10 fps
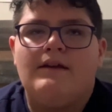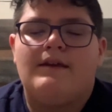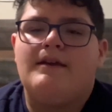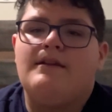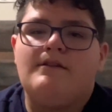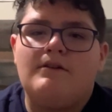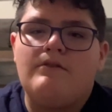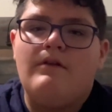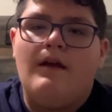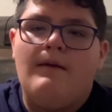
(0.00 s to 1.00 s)
can, you
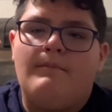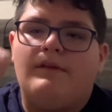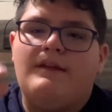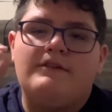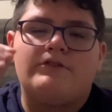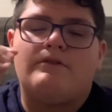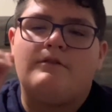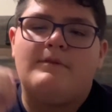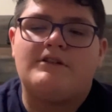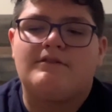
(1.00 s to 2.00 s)
know, bleach a whole
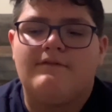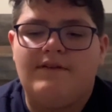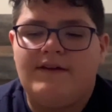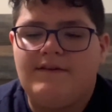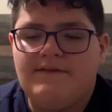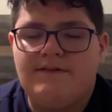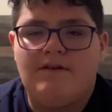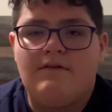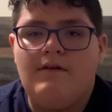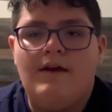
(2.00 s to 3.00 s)
bunch of things, you
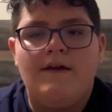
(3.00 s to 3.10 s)
know.